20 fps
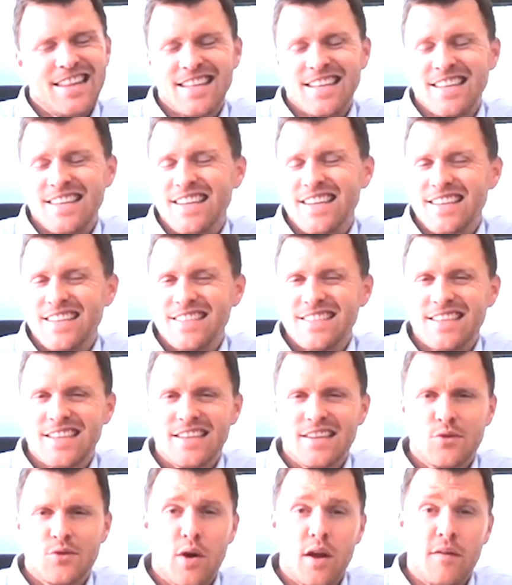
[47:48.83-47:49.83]
Nothing
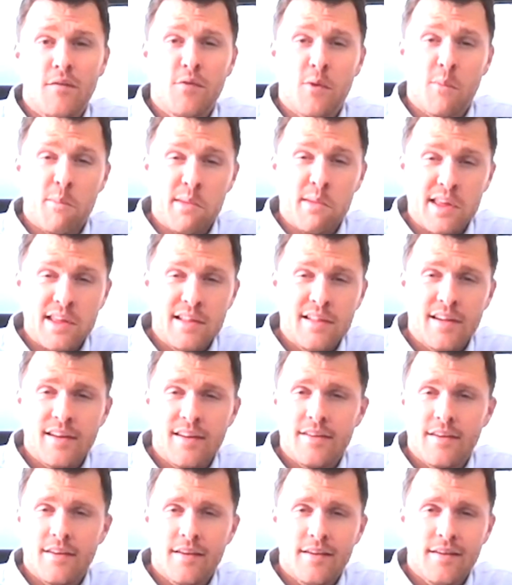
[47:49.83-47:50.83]
does it quite for
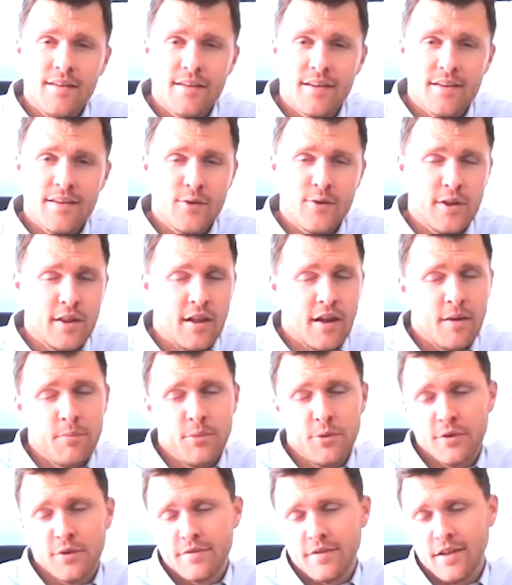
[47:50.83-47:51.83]
me like elk. I know a
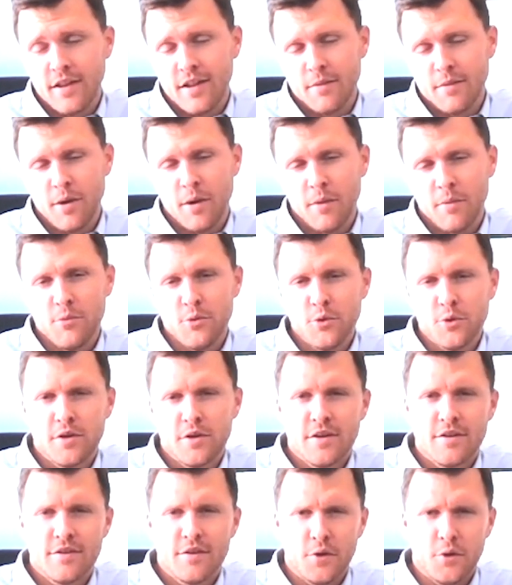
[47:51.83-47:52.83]
lot of people say that about
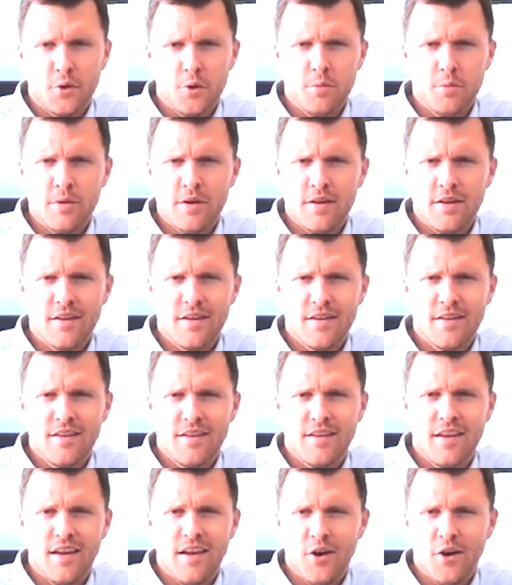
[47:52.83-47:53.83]
mule deer too, but
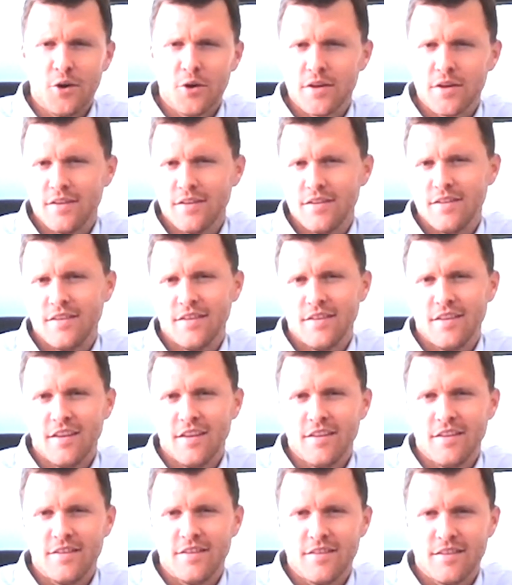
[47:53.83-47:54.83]
elk
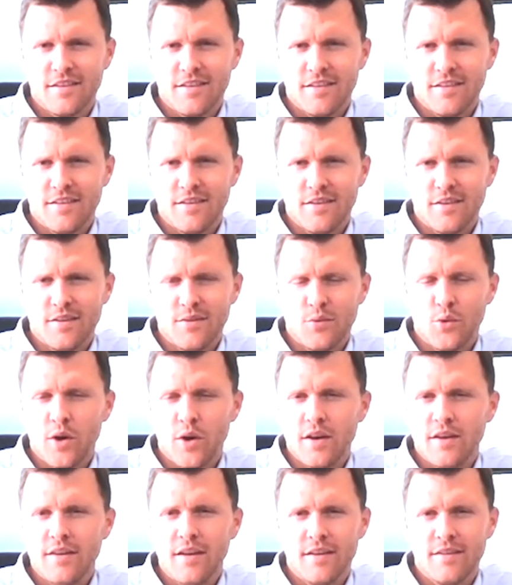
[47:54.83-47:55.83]
is
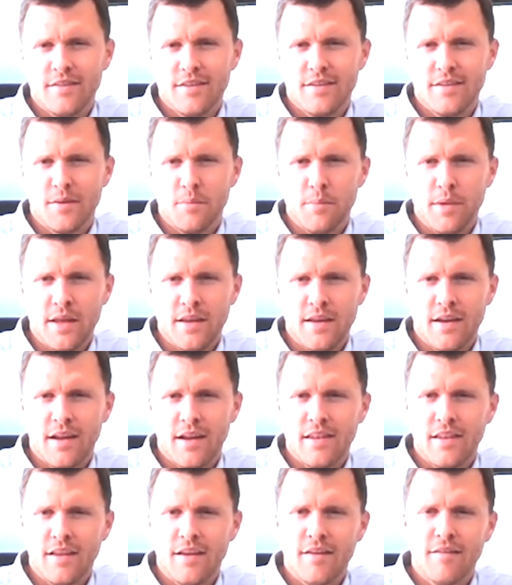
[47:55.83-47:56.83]
what does it to
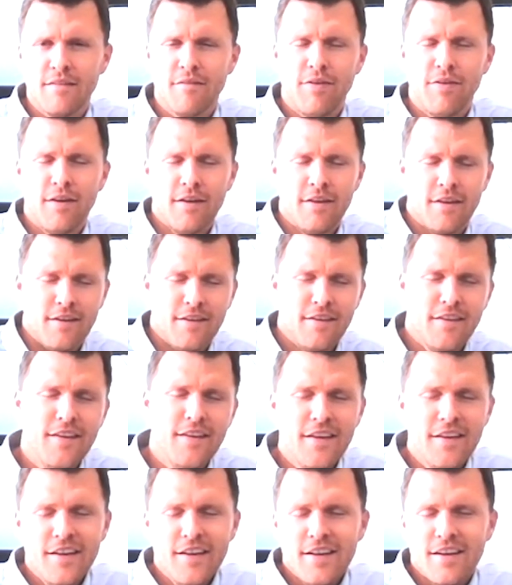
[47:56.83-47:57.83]
me. I love
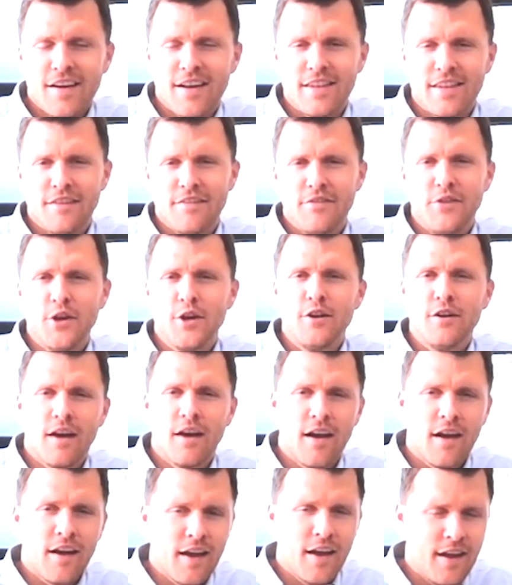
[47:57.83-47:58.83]

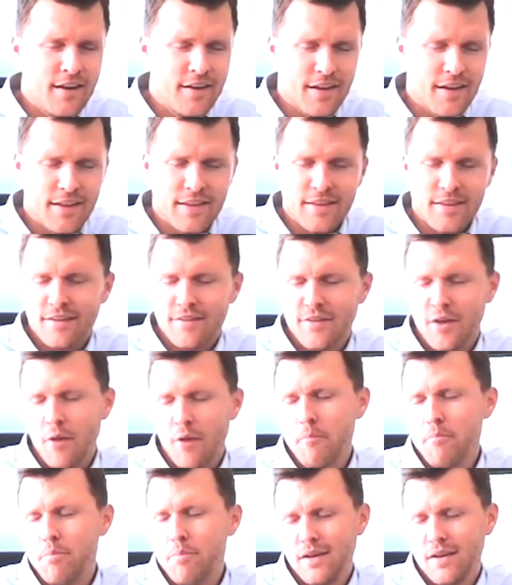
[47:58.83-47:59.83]
the grind. I
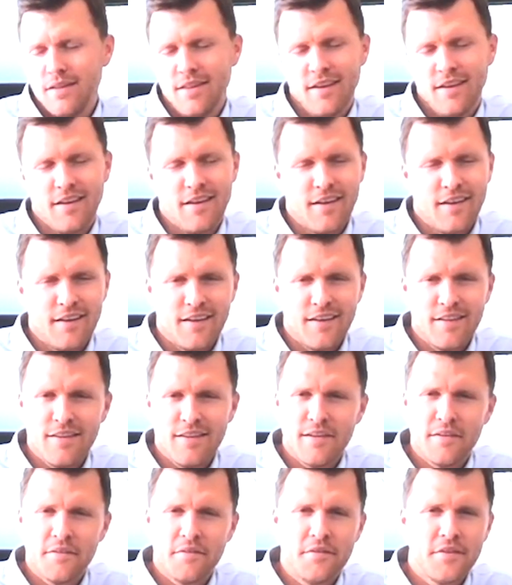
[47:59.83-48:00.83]
love how big they
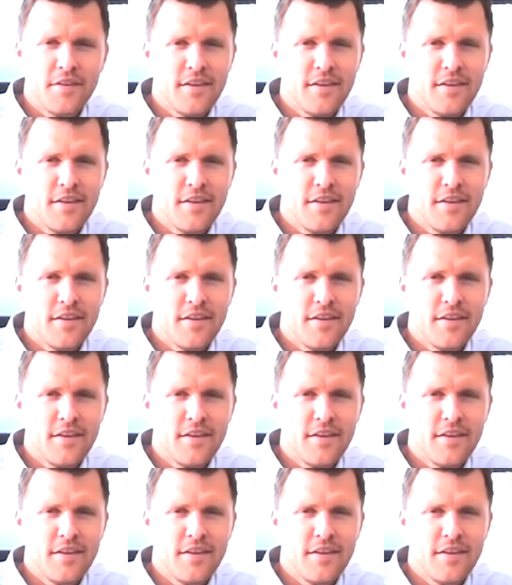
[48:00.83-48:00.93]
are.